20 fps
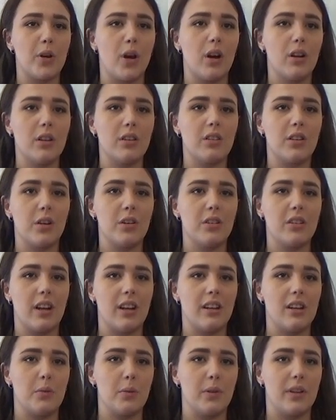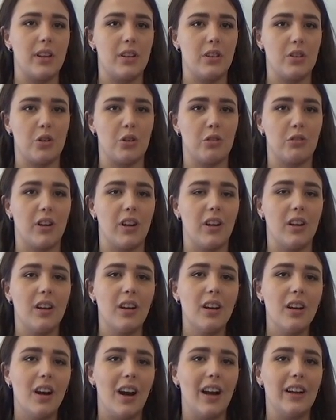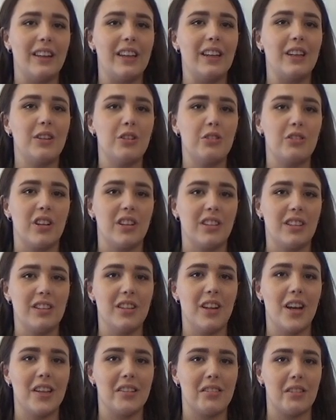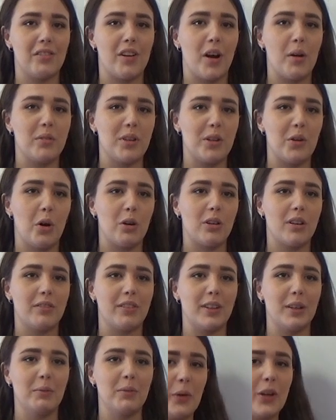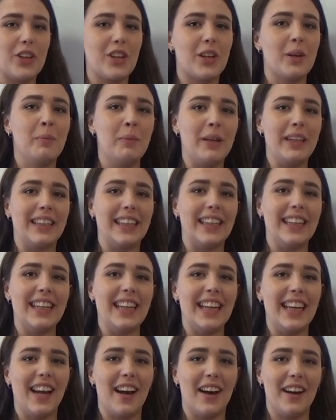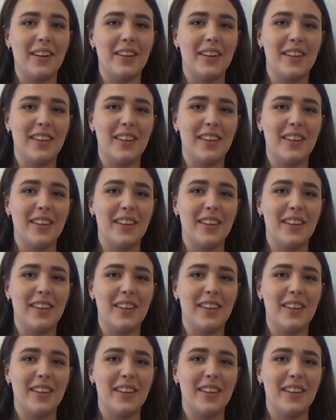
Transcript: aren't associated with this genre. I deconstructed nursery rhymes in horror films, which can be seen here.